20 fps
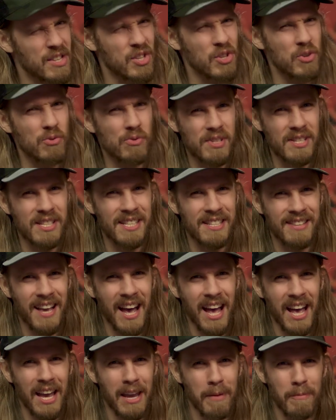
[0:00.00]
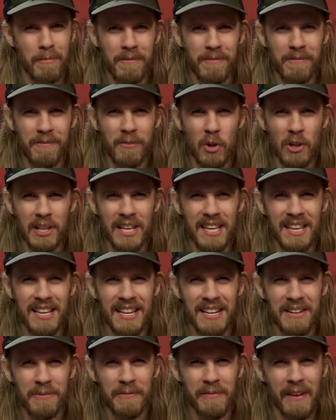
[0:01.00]
using the time fully,
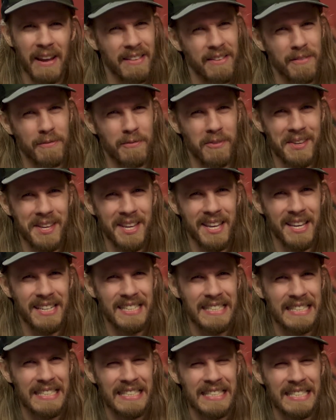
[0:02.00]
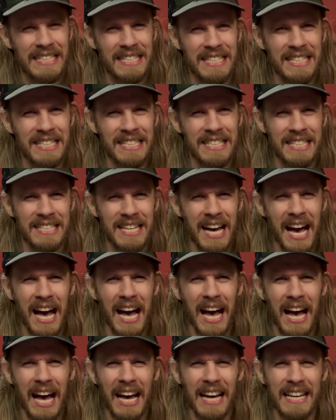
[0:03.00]
effectively?
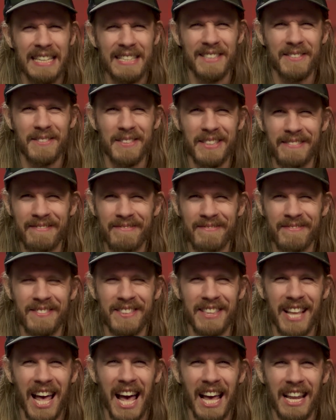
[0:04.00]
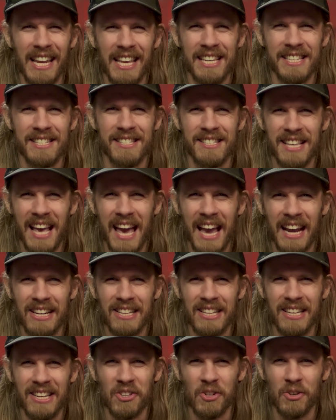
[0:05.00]
Not
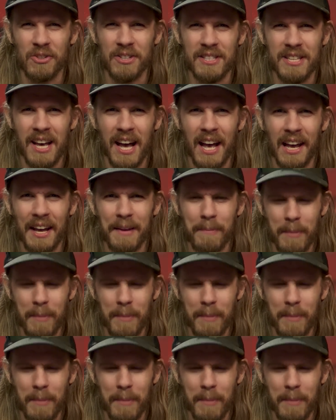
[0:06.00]
exactly all the time.